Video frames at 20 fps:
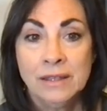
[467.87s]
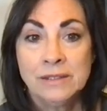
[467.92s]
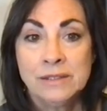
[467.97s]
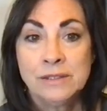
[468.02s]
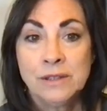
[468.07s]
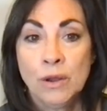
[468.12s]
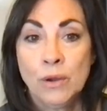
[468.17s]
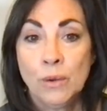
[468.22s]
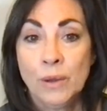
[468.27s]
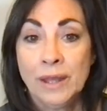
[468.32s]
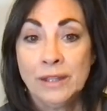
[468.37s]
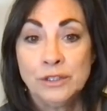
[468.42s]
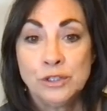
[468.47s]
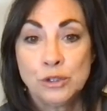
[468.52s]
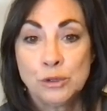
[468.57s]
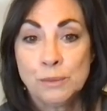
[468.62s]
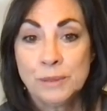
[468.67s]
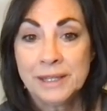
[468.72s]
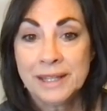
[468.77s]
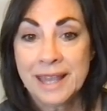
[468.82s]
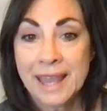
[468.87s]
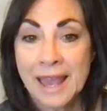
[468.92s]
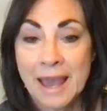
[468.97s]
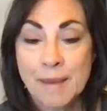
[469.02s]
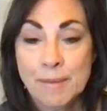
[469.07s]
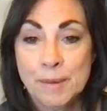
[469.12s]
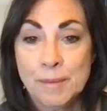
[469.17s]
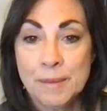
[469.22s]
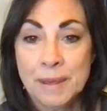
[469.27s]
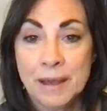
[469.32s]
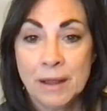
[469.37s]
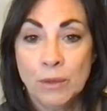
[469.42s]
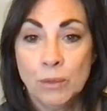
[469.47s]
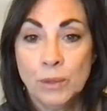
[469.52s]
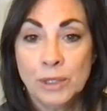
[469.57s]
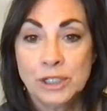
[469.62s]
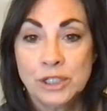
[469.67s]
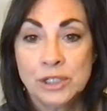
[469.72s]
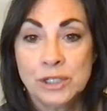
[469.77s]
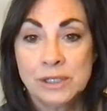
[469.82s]
So, and German chamomile,
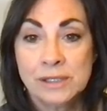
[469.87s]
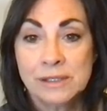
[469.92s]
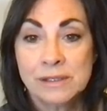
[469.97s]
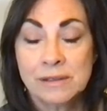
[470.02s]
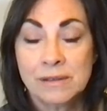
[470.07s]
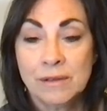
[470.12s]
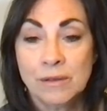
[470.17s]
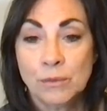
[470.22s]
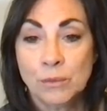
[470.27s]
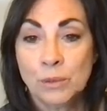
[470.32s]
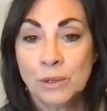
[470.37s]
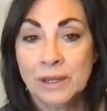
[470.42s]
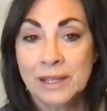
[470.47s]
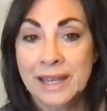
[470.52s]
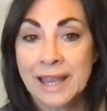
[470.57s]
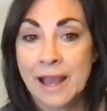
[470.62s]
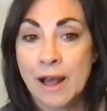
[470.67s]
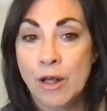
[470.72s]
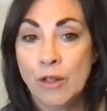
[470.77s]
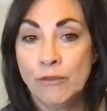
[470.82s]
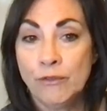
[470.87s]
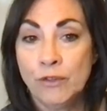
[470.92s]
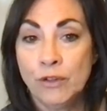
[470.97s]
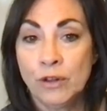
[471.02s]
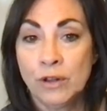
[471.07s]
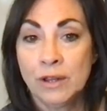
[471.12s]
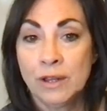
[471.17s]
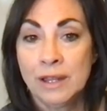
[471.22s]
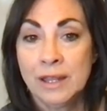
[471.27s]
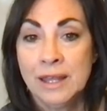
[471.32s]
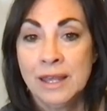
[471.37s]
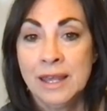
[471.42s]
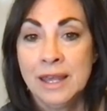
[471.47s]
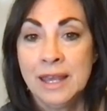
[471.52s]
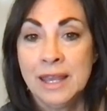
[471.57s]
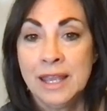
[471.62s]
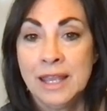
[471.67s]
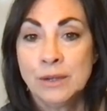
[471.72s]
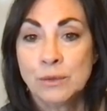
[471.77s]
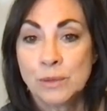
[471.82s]
which is really helpful
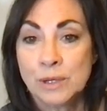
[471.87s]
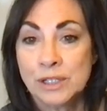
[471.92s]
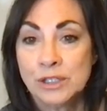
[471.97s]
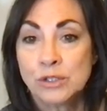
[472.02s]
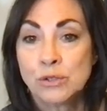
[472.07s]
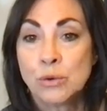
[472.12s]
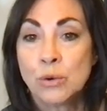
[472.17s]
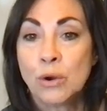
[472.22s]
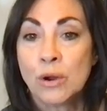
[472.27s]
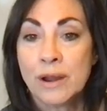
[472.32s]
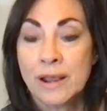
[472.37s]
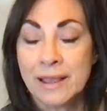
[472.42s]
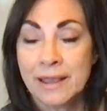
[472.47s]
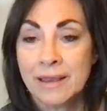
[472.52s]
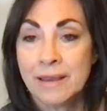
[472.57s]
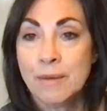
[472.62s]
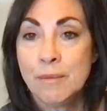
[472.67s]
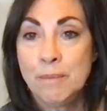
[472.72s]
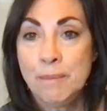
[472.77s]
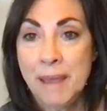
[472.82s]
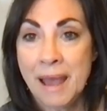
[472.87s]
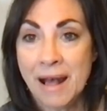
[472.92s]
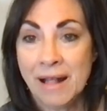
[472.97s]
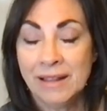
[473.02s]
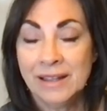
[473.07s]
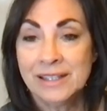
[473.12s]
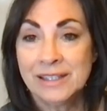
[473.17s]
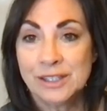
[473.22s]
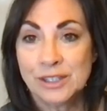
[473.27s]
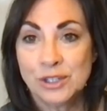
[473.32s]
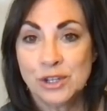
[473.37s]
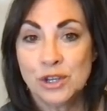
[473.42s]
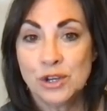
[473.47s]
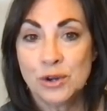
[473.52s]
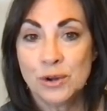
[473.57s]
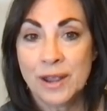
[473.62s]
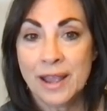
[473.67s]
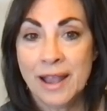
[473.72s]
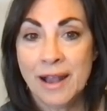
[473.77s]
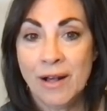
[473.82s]
in restoring balance to
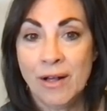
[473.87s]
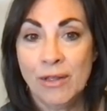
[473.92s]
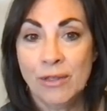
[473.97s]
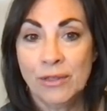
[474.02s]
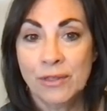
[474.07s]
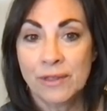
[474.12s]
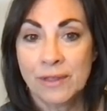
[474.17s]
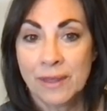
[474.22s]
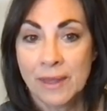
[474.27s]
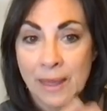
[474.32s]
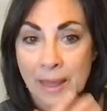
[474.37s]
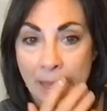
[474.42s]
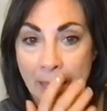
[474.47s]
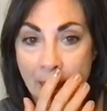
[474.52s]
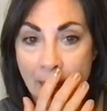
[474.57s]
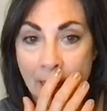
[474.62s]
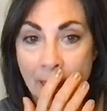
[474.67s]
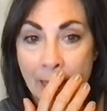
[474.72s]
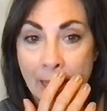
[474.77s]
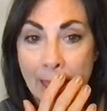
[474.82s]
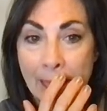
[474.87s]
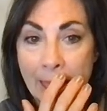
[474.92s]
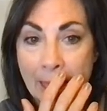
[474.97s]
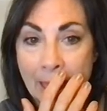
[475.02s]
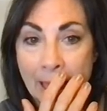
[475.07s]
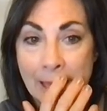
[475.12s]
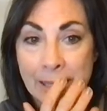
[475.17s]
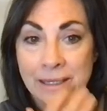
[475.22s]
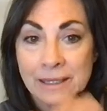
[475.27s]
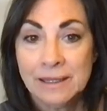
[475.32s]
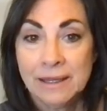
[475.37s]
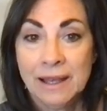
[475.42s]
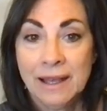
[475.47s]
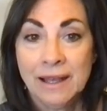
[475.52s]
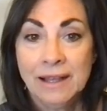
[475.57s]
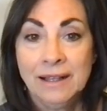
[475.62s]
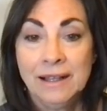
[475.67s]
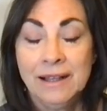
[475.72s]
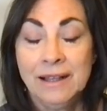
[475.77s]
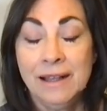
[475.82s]
your health. And
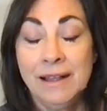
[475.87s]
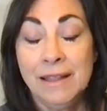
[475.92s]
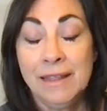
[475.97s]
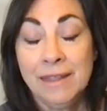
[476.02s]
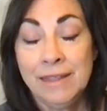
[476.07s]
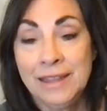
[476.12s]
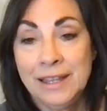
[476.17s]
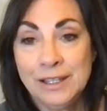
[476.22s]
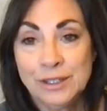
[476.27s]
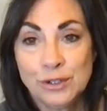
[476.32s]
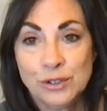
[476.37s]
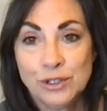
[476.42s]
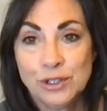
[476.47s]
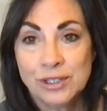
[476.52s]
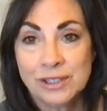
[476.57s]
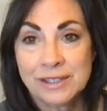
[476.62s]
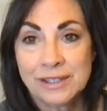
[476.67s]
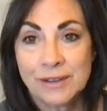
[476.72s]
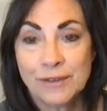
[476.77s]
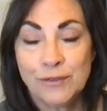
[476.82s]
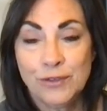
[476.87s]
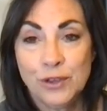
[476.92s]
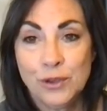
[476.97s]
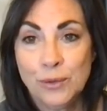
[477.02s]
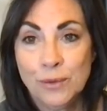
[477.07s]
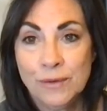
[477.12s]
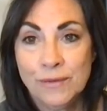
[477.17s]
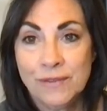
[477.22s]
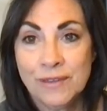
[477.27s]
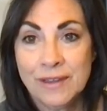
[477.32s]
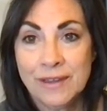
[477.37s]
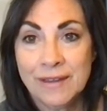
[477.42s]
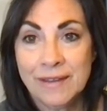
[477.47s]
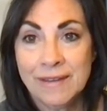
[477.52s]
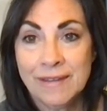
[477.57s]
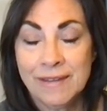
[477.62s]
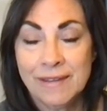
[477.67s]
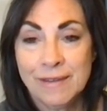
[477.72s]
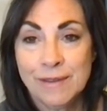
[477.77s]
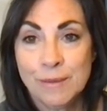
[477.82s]
these are just a few of
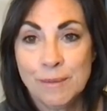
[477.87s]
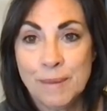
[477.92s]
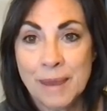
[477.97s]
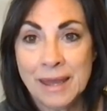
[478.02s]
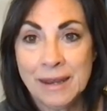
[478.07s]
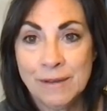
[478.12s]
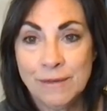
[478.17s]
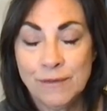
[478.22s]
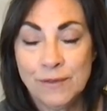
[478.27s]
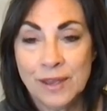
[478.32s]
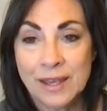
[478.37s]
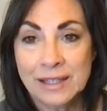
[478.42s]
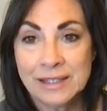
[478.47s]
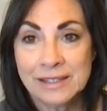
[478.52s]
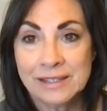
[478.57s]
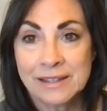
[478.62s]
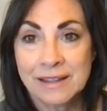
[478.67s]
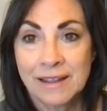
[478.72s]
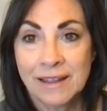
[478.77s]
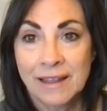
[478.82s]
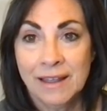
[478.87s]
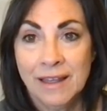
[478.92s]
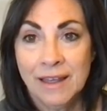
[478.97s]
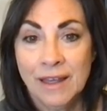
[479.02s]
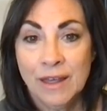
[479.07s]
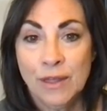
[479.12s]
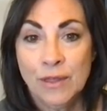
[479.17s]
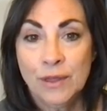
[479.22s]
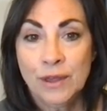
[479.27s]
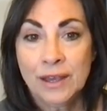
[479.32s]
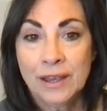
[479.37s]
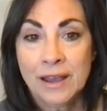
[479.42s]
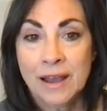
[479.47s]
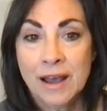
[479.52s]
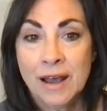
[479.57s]
the benefits that